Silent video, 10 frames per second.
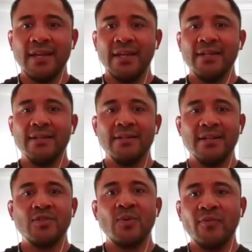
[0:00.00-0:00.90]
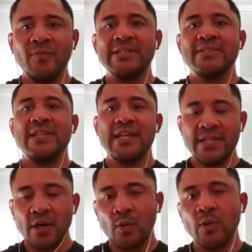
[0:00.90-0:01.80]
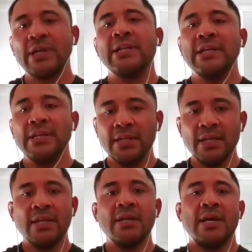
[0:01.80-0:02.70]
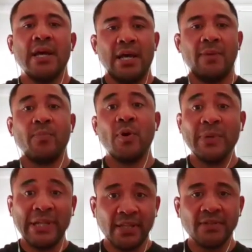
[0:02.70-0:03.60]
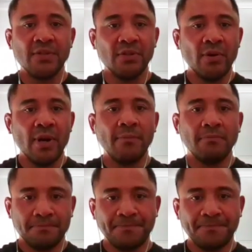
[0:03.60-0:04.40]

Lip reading: and in 12 months, that's how quickly property can turn around.